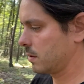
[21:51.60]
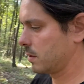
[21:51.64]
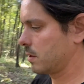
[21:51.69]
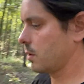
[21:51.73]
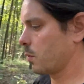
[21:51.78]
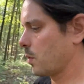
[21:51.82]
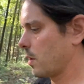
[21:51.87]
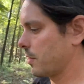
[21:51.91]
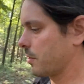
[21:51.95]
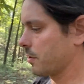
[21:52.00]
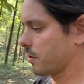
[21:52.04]
know,
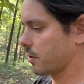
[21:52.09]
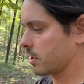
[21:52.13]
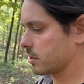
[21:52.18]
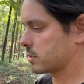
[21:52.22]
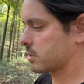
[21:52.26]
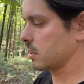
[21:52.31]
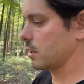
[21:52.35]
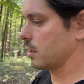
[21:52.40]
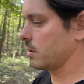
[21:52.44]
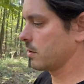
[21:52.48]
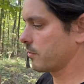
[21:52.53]
whether
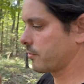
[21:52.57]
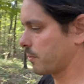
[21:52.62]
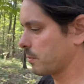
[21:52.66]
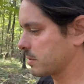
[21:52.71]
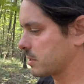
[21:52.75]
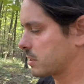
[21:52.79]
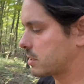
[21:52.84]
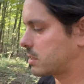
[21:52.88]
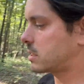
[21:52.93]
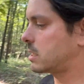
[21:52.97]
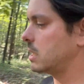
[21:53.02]
it's from a
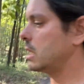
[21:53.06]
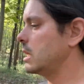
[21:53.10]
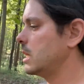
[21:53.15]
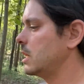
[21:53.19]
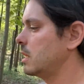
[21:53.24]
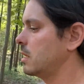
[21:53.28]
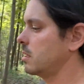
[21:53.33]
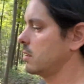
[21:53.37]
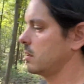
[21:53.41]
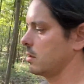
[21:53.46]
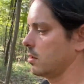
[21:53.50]

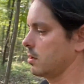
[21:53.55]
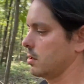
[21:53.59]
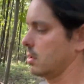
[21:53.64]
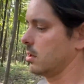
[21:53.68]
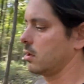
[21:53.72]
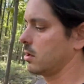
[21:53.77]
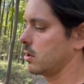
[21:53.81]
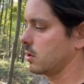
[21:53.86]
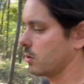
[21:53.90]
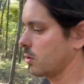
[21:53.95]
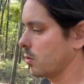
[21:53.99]
seed
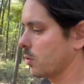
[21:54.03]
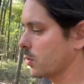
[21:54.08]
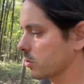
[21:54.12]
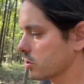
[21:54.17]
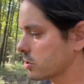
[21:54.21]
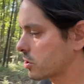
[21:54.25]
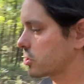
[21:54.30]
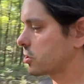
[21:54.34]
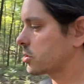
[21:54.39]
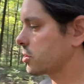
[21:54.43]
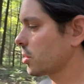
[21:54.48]
or
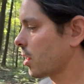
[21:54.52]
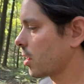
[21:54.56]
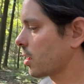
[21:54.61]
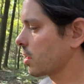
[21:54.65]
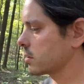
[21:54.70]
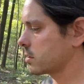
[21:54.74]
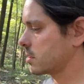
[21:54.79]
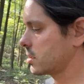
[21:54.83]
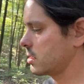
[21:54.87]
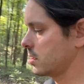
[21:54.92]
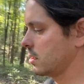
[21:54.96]

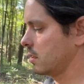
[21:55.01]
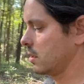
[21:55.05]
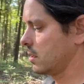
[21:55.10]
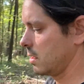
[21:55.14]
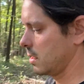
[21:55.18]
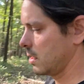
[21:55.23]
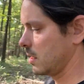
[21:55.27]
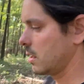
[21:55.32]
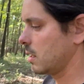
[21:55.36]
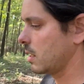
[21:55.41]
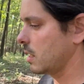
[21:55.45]
start,
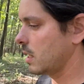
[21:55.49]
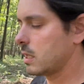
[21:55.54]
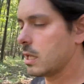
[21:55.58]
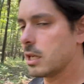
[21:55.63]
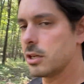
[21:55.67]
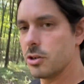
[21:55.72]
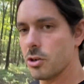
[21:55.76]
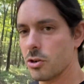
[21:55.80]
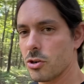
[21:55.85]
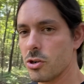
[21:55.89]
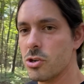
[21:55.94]
and
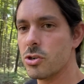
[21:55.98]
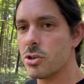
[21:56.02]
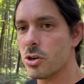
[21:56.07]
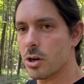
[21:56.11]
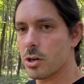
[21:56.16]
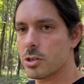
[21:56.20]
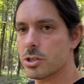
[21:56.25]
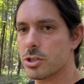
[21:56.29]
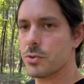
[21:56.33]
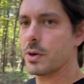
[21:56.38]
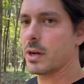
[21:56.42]
then you're
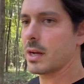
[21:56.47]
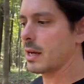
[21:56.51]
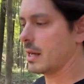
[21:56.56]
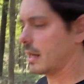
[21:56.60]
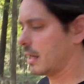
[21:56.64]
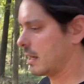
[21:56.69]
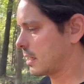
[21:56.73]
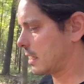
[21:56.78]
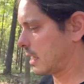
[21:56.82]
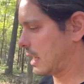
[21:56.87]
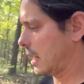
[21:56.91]
nurturing
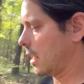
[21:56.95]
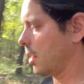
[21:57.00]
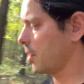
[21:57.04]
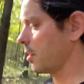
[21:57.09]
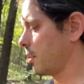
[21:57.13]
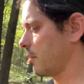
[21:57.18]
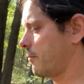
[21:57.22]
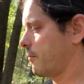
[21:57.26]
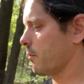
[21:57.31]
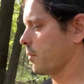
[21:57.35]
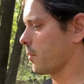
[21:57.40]
and
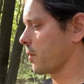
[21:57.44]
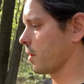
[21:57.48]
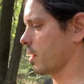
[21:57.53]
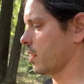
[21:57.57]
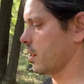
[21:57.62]
caring for it